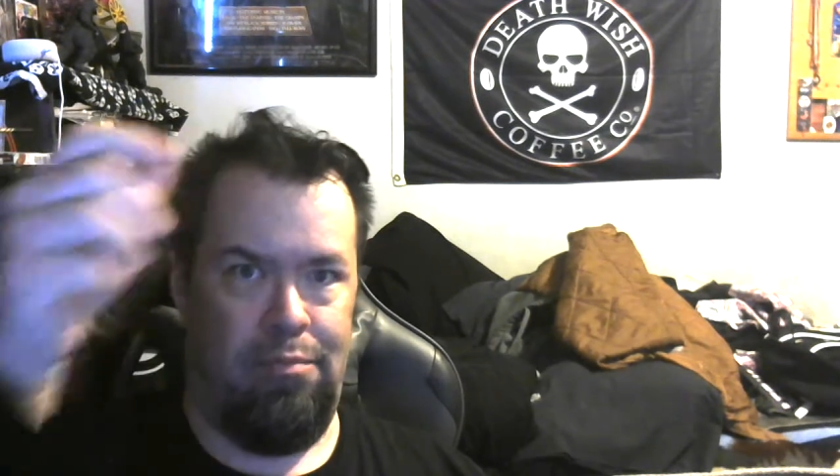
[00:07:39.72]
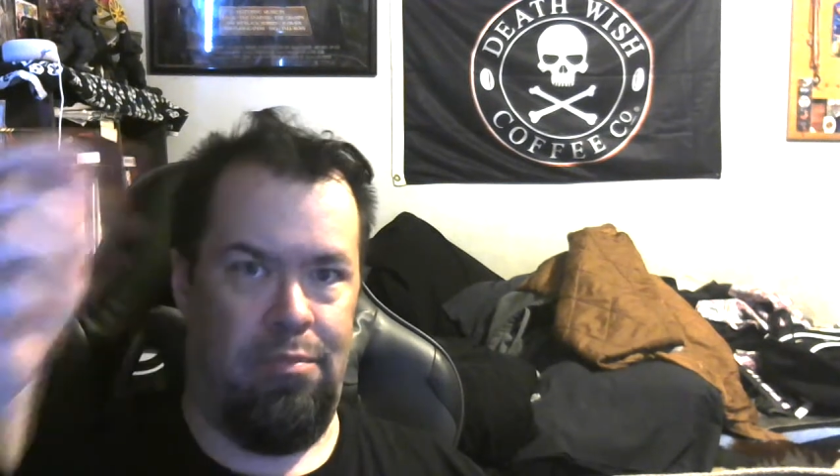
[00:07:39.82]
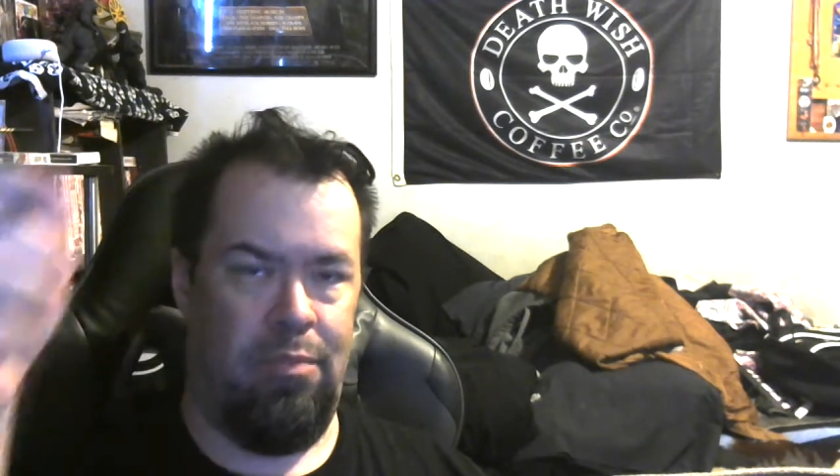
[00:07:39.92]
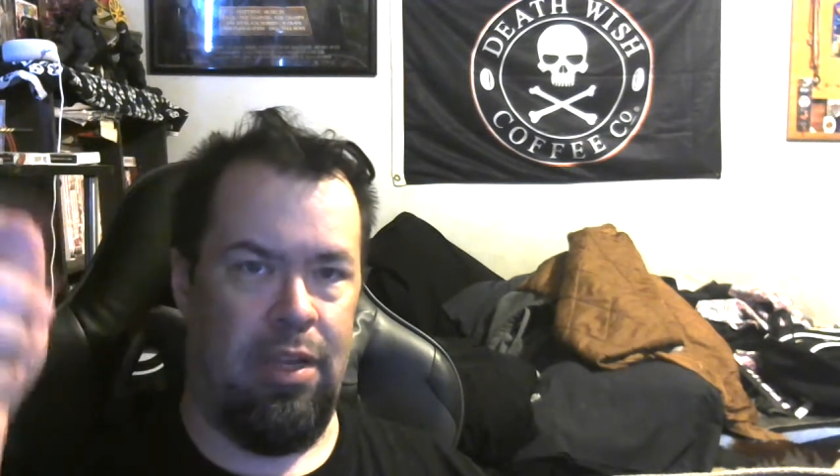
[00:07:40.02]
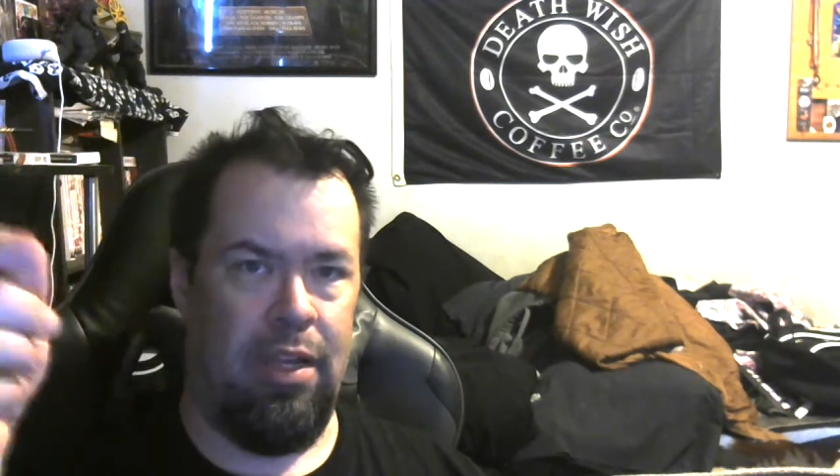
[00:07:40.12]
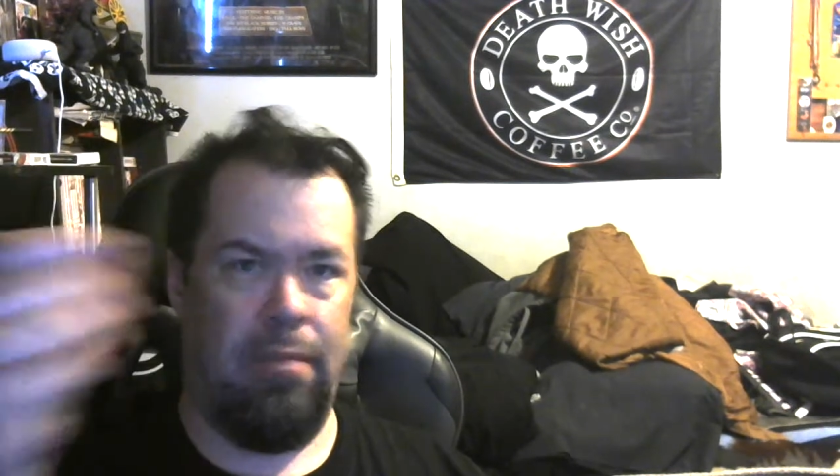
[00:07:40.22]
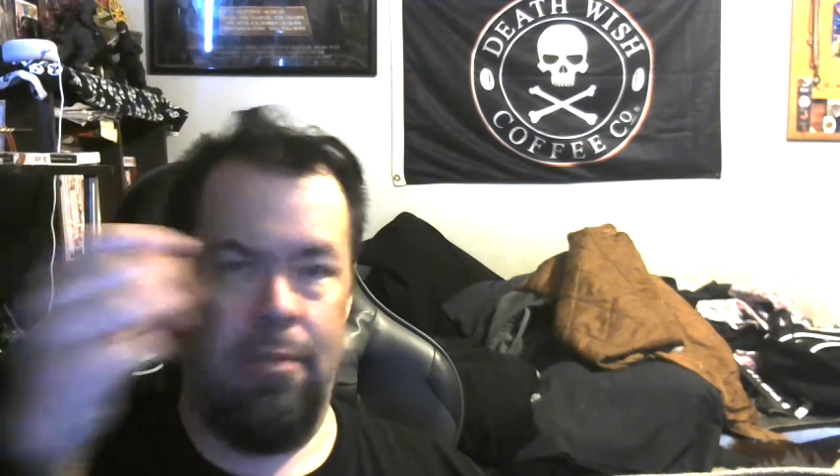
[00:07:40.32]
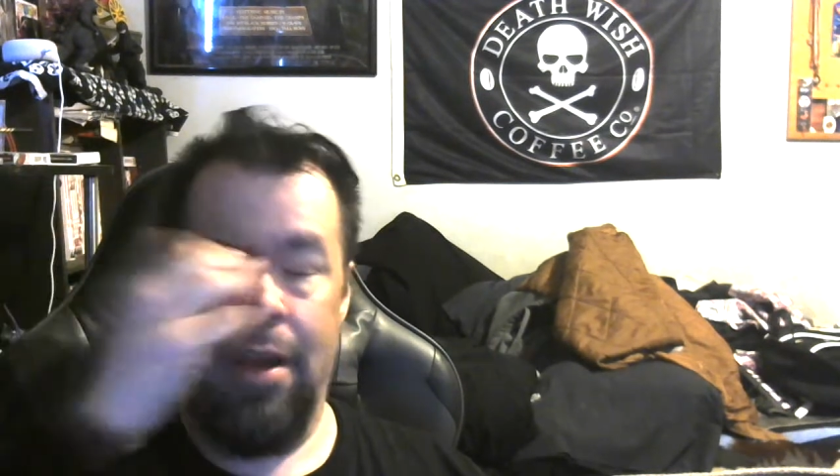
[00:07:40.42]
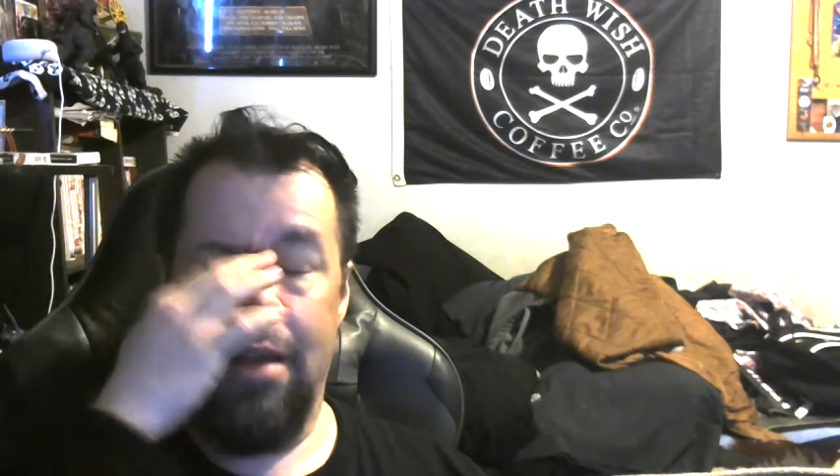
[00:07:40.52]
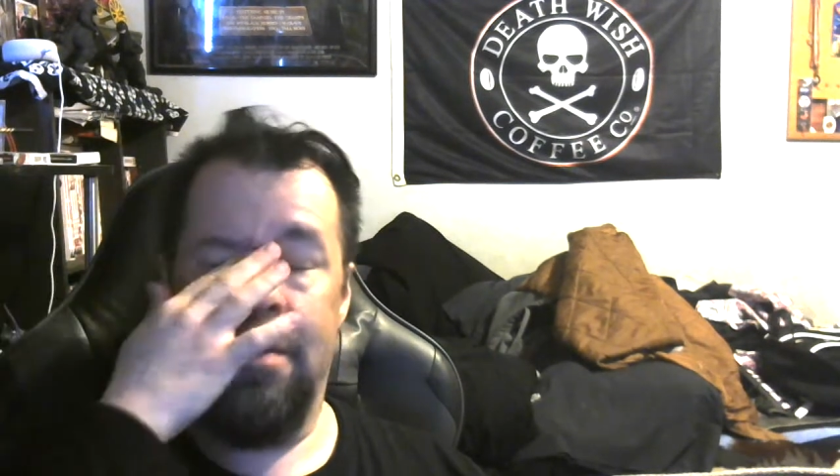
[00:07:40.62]
these
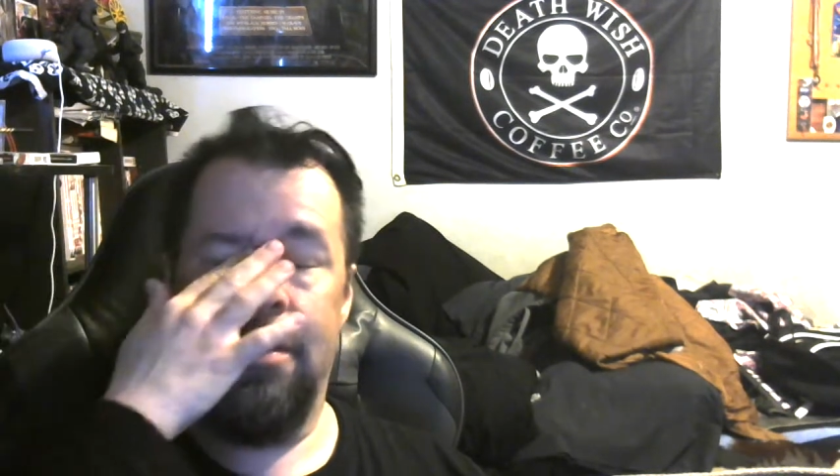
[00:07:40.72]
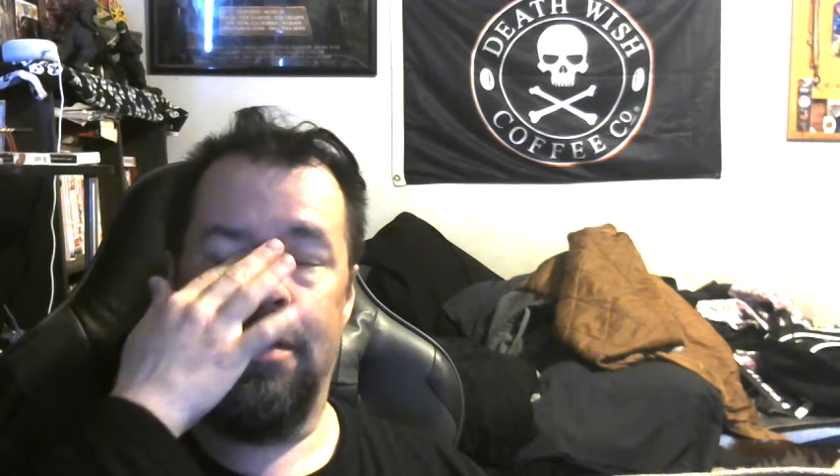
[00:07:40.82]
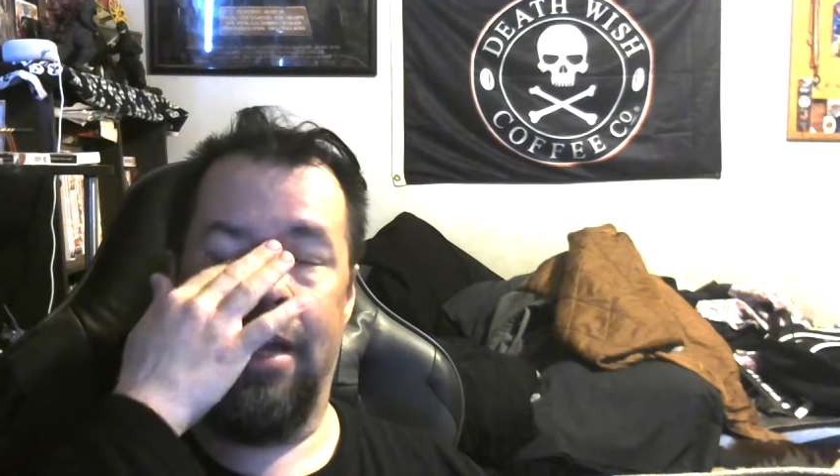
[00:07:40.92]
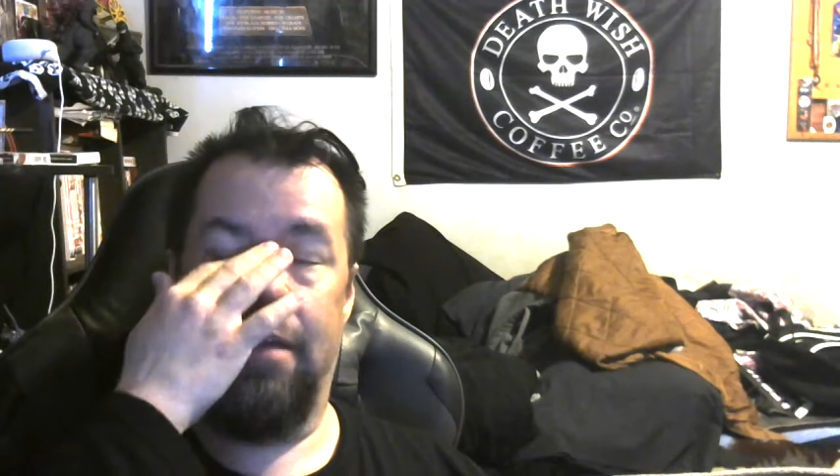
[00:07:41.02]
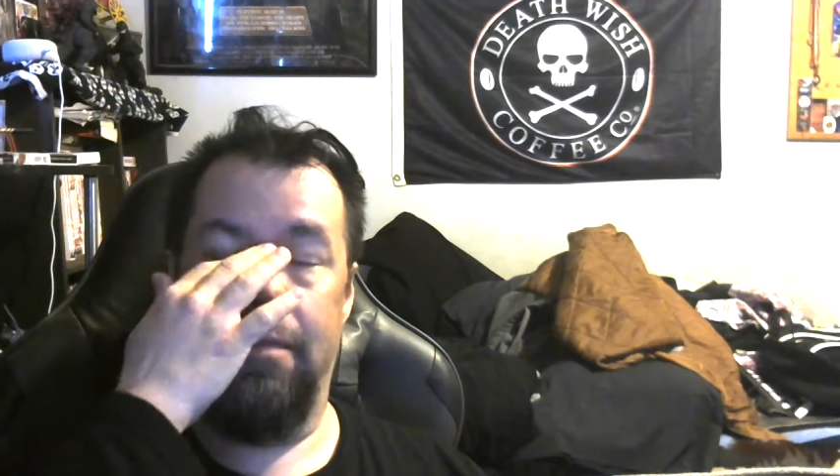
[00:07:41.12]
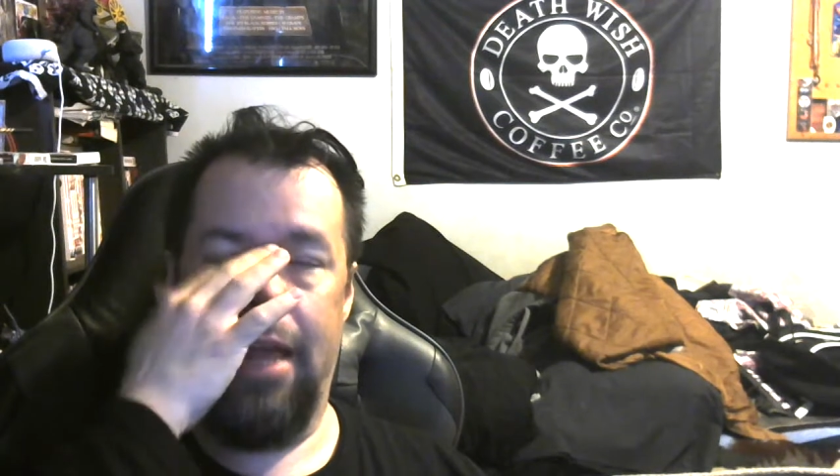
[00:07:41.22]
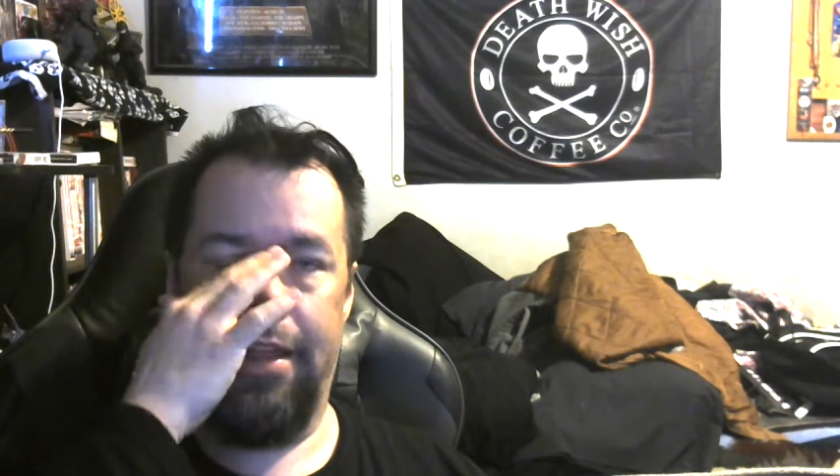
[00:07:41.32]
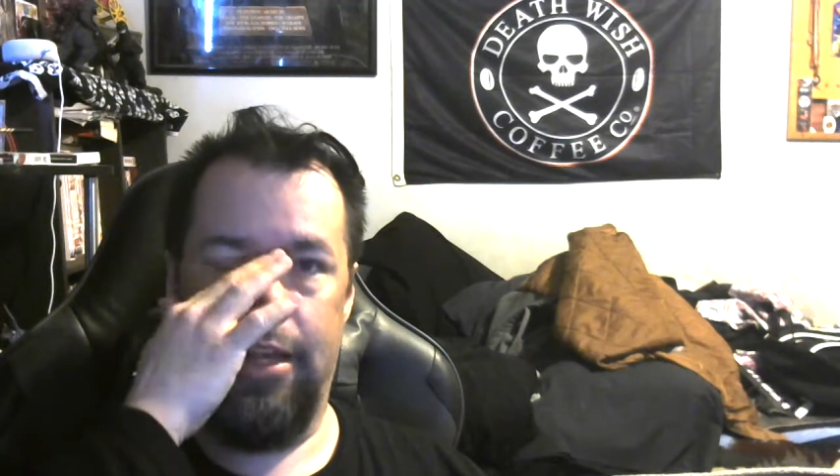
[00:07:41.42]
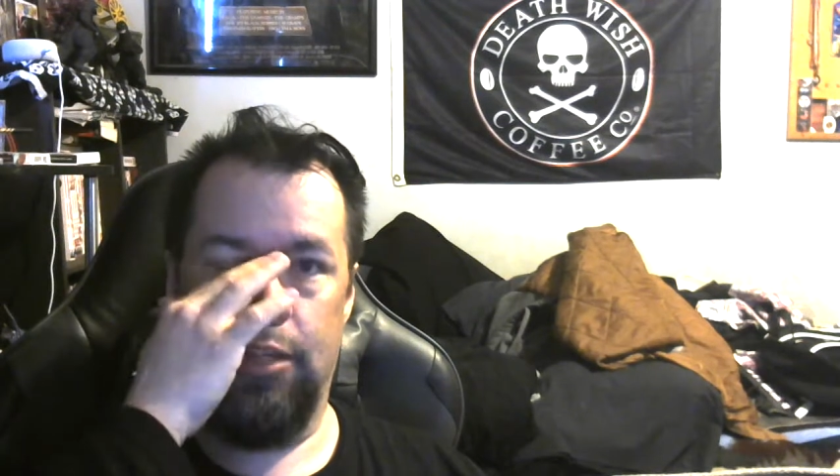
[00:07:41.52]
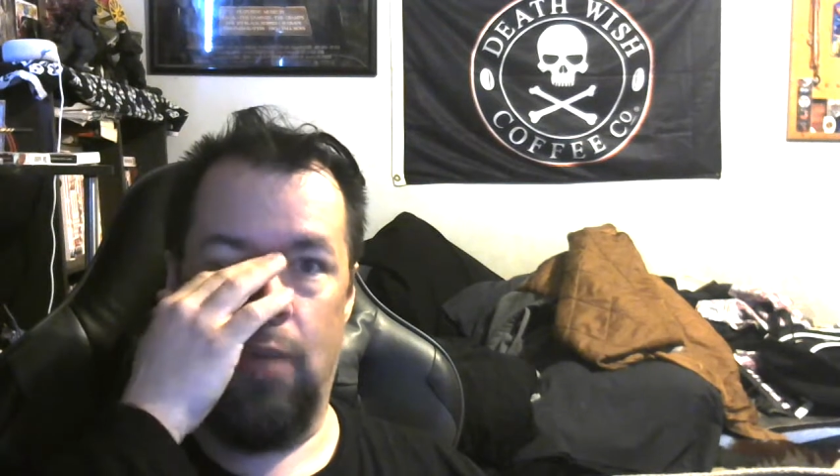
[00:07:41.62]
are like, we have to
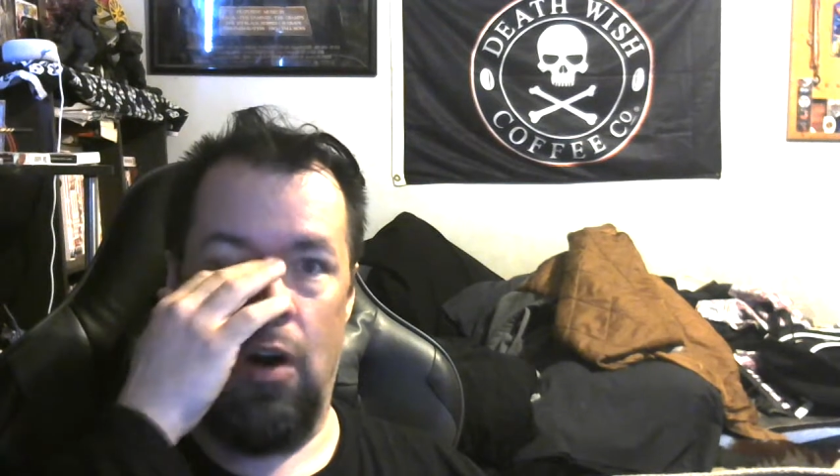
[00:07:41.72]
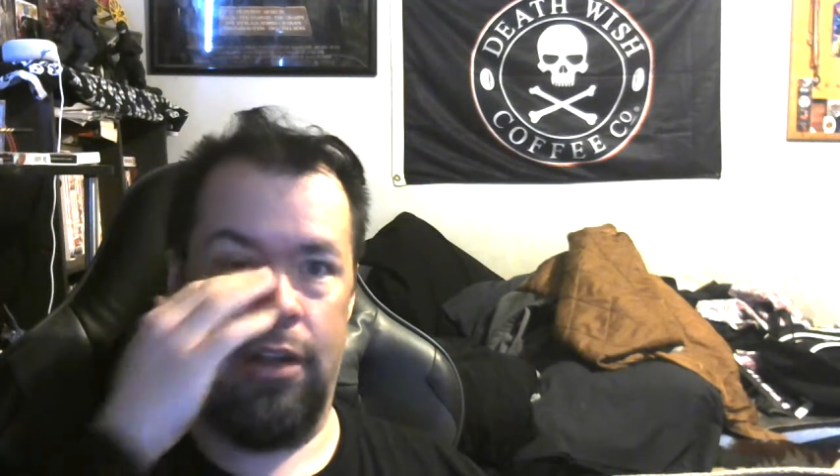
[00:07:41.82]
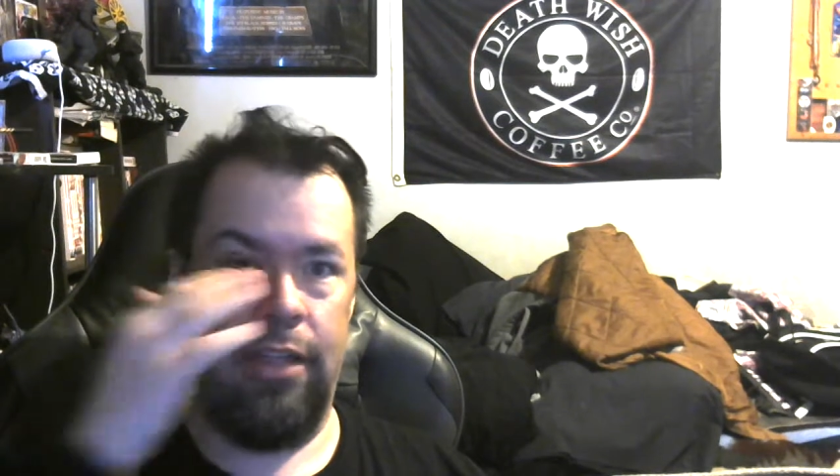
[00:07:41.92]
hit his marks.